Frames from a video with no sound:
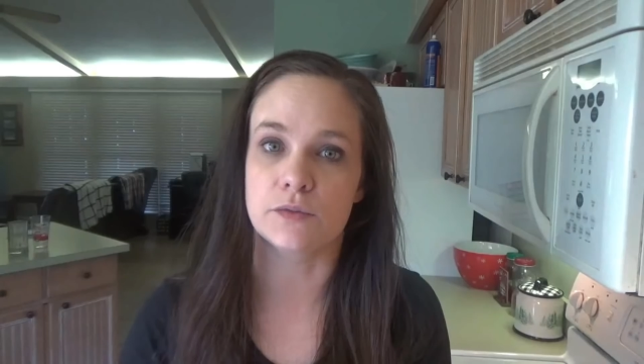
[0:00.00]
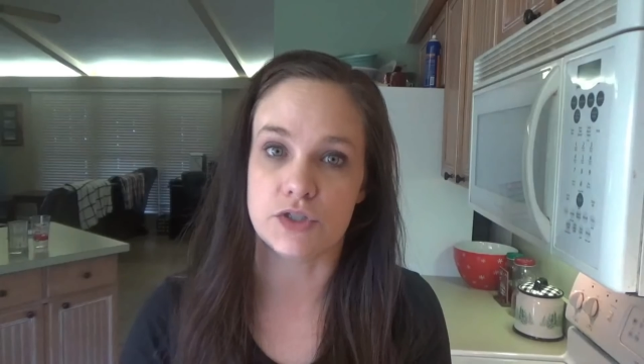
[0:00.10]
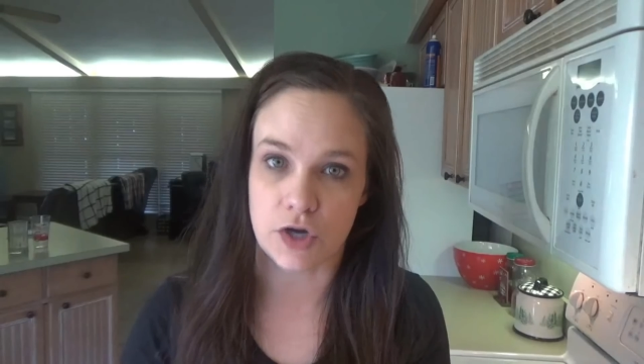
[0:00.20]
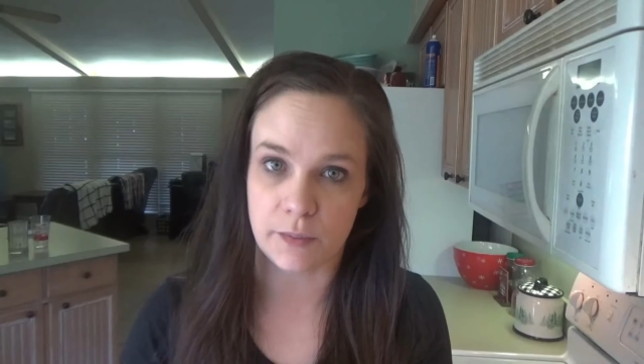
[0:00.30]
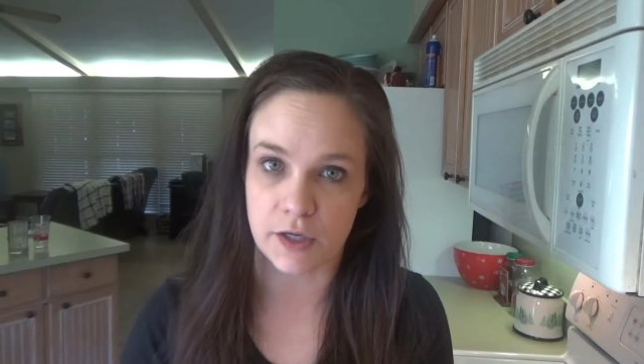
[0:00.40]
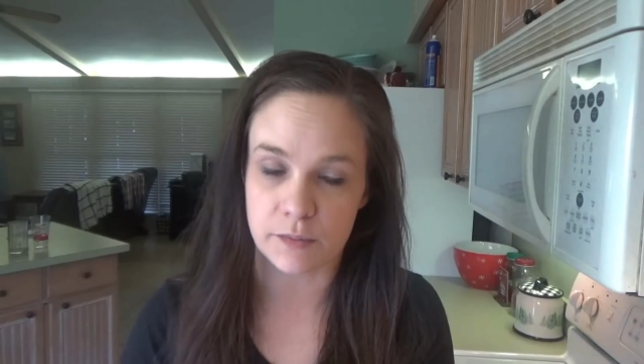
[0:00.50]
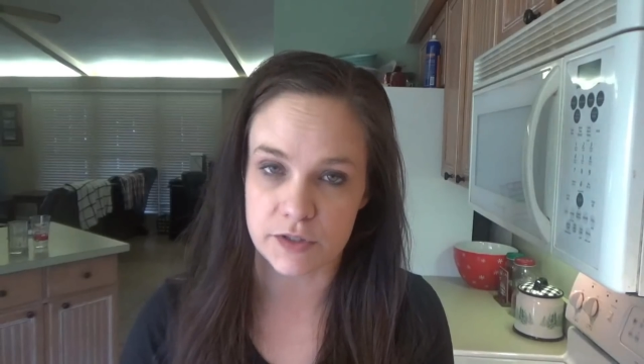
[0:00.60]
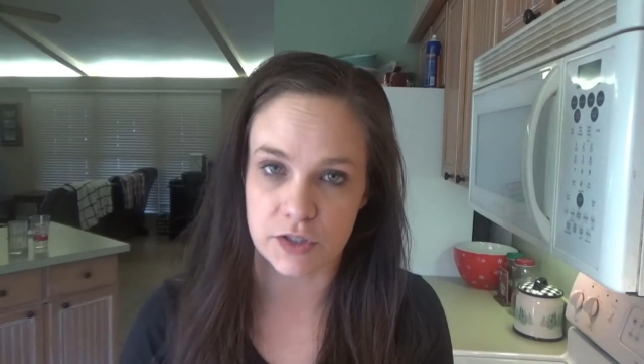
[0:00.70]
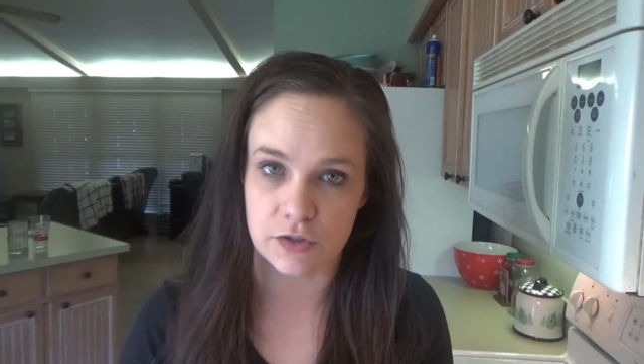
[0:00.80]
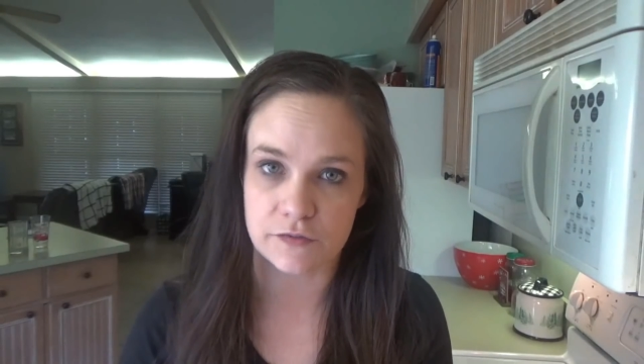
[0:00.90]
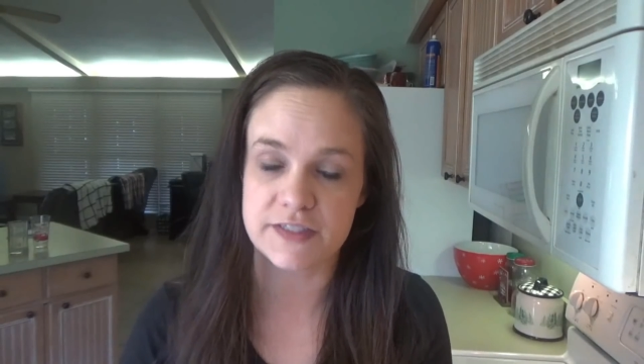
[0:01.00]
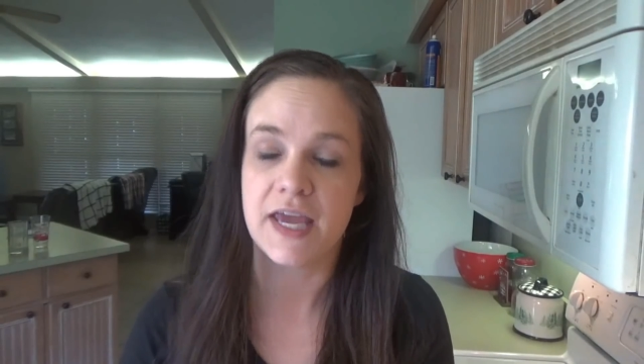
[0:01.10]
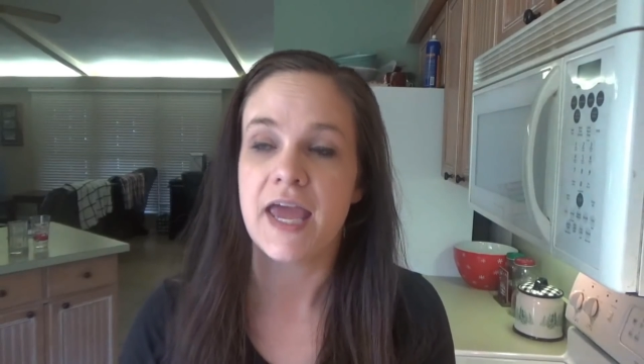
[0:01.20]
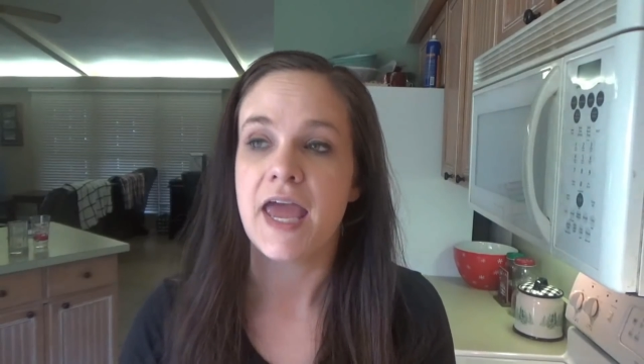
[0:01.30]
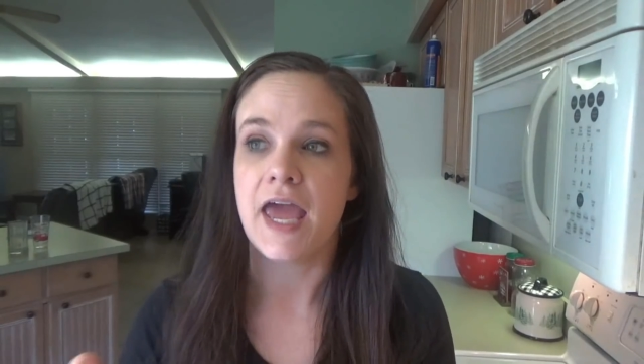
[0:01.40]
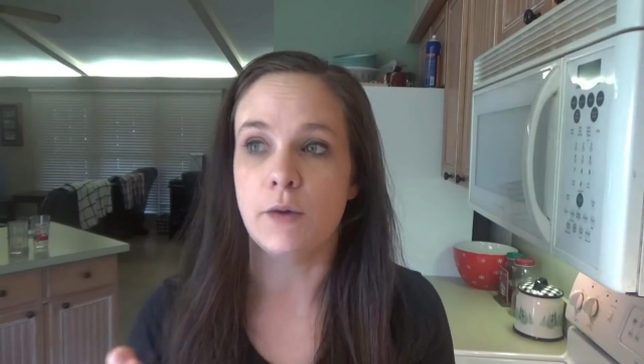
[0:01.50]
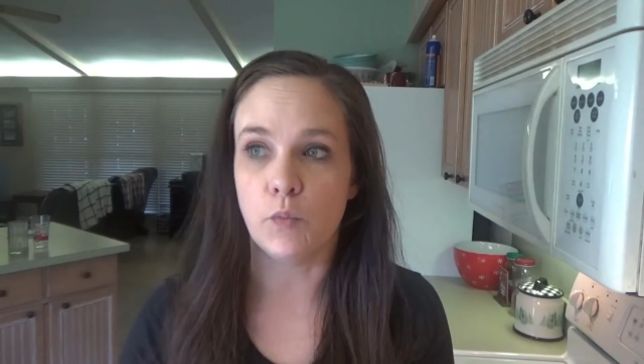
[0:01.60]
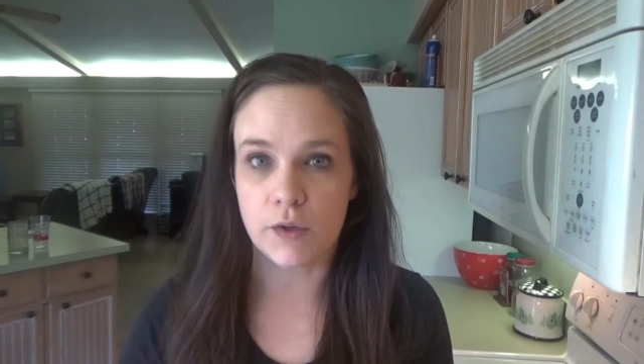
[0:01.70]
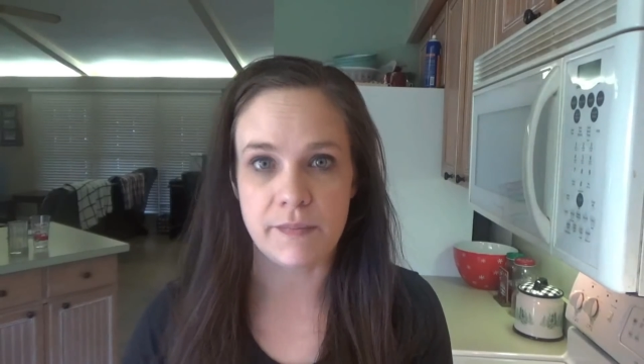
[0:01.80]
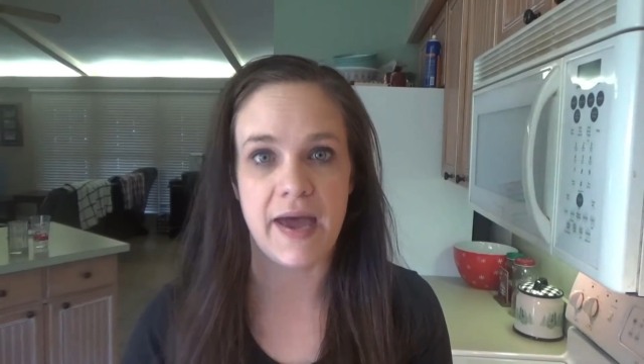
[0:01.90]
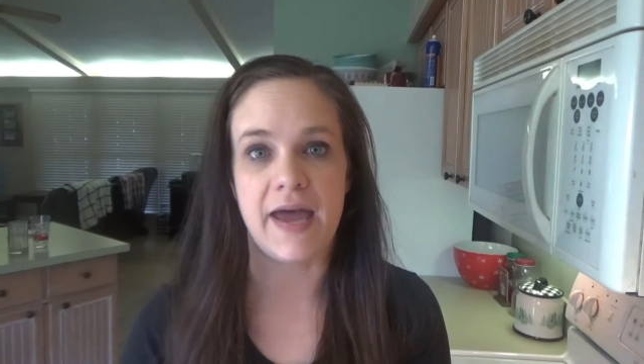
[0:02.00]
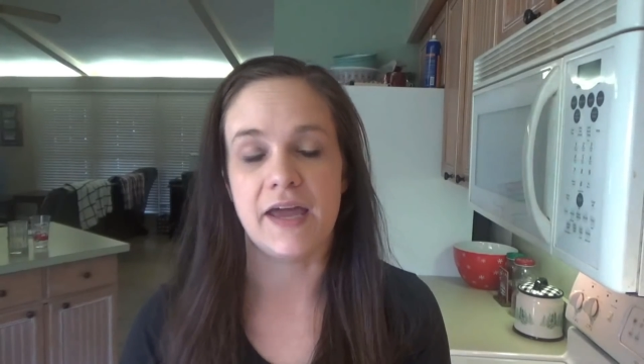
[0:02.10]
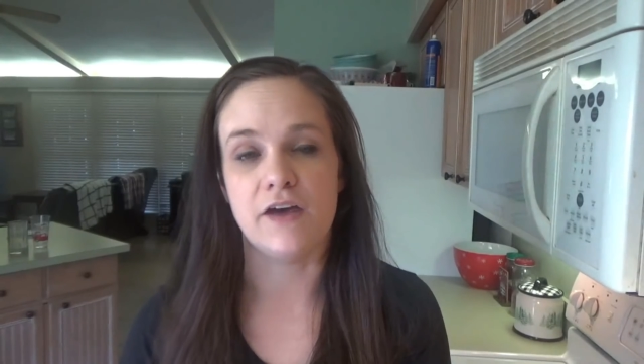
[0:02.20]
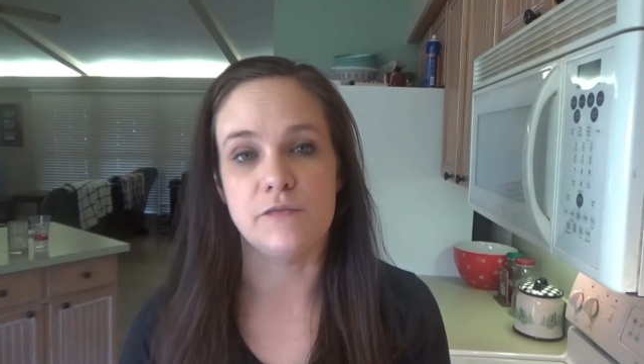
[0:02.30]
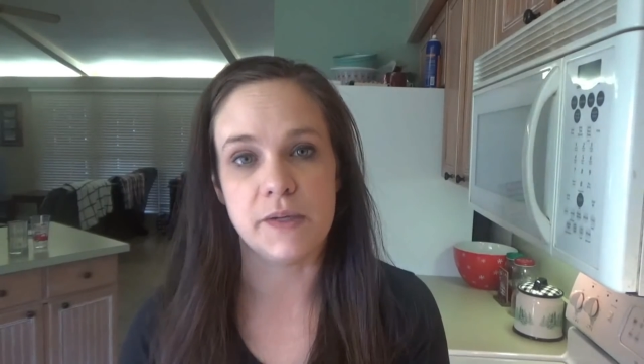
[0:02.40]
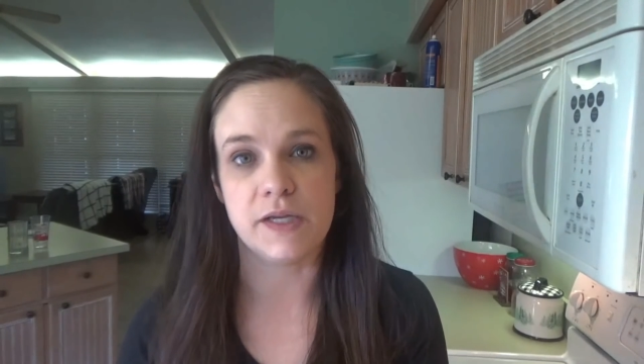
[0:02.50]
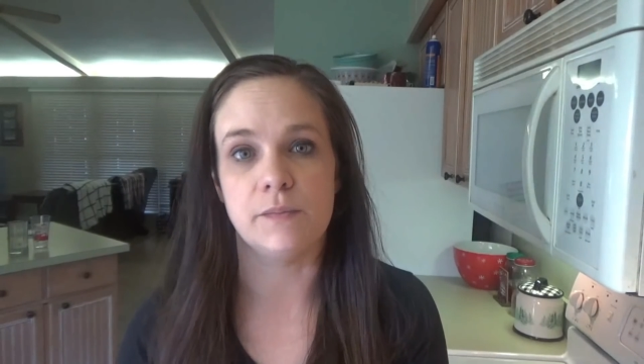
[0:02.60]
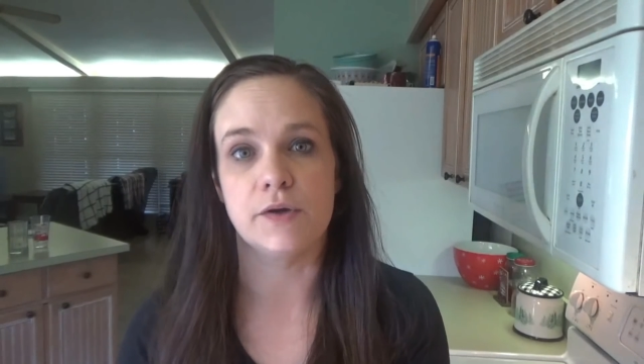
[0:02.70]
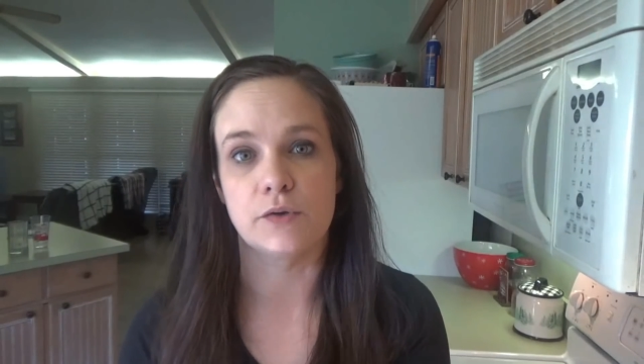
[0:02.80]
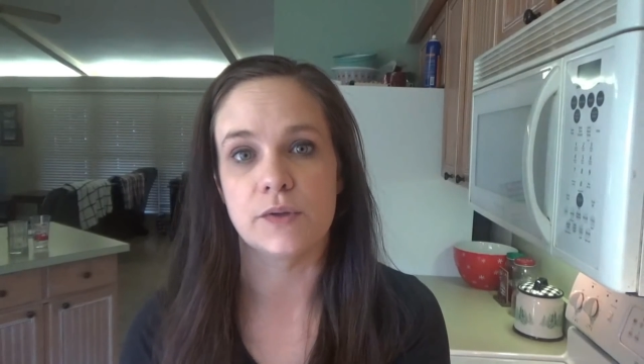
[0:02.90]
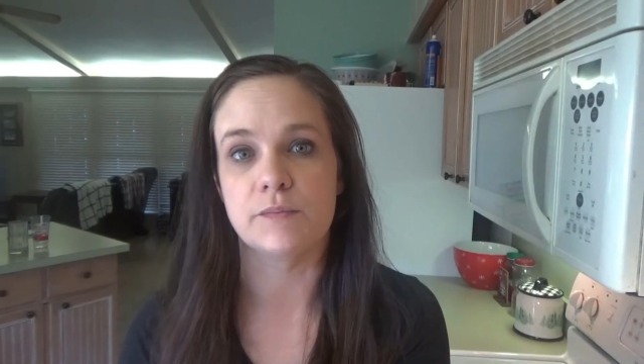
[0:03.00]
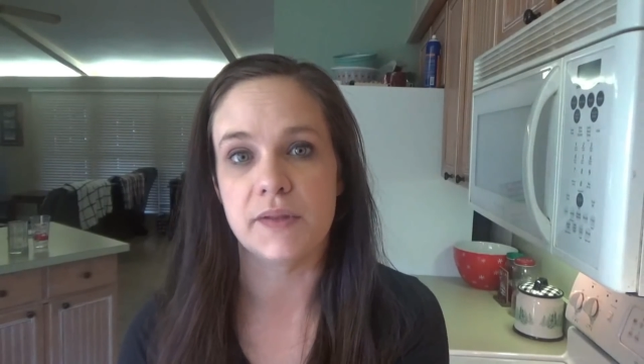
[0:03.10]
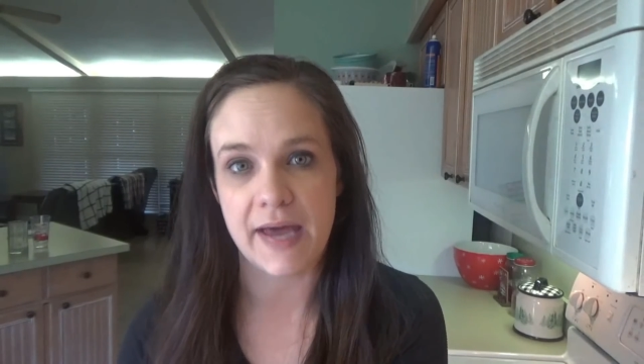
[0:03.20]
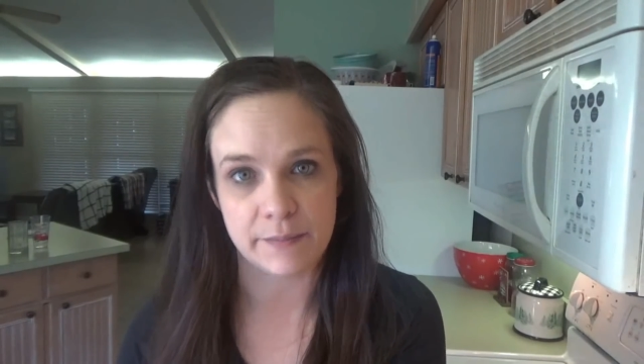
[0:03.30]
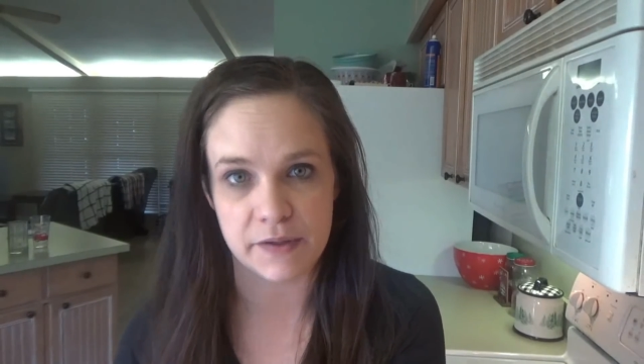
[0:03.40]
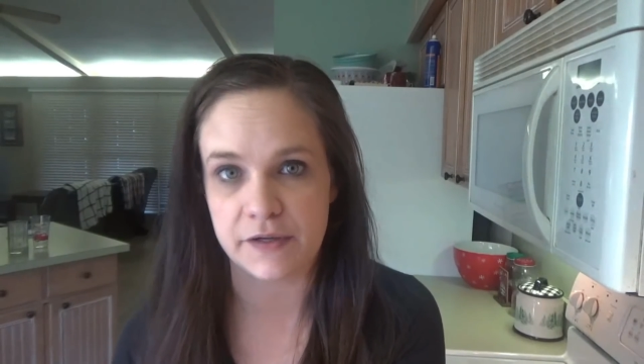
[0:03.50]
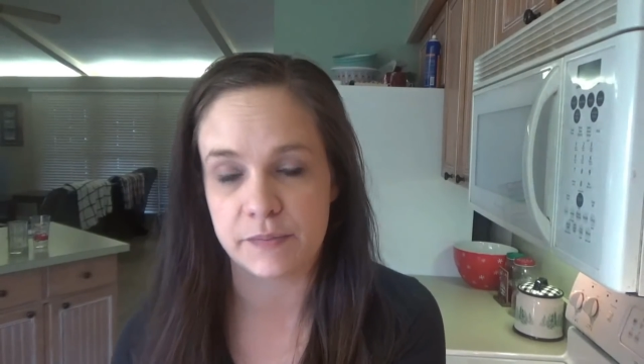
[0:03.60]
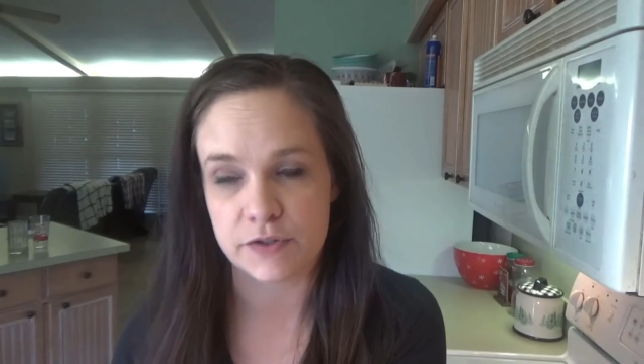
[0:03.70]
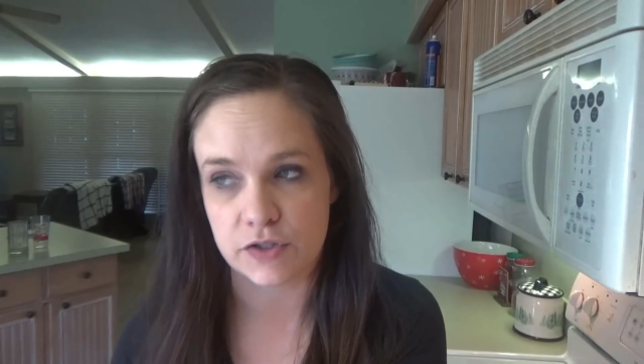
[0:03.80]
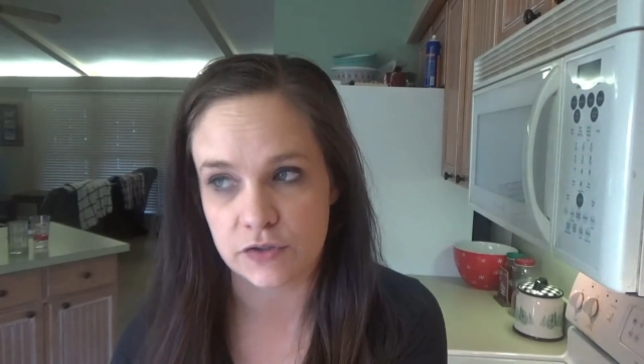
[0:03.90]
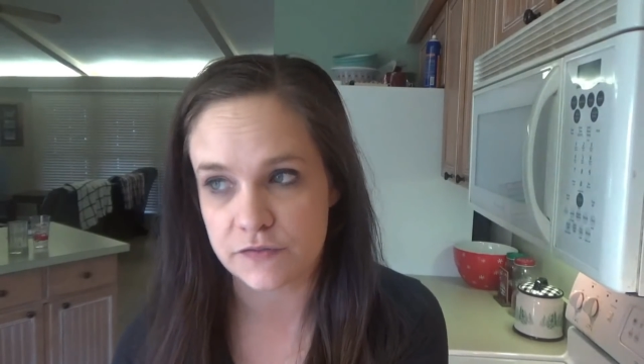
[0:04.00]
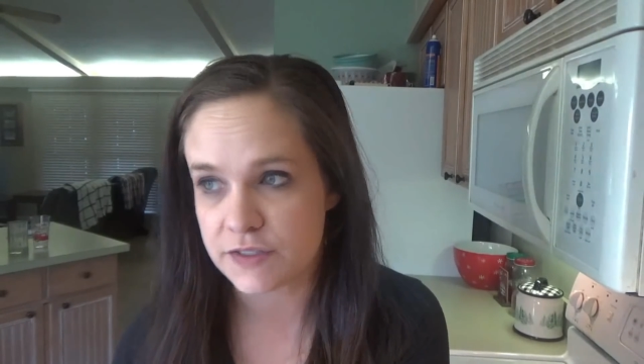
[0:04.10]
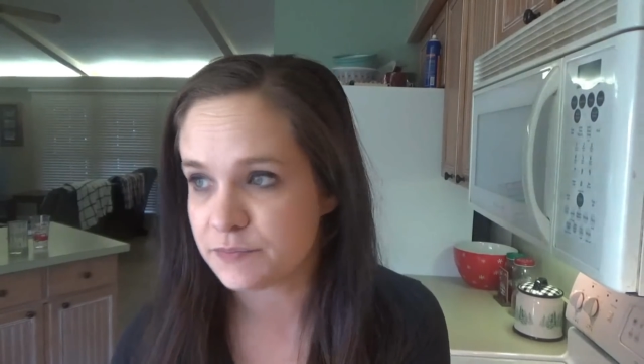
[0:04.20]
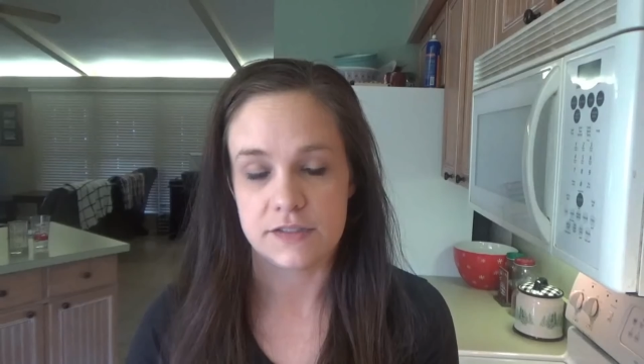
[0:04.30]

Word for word: with strawberry preserves and 1 bag of peanut butter with blackberry preserves.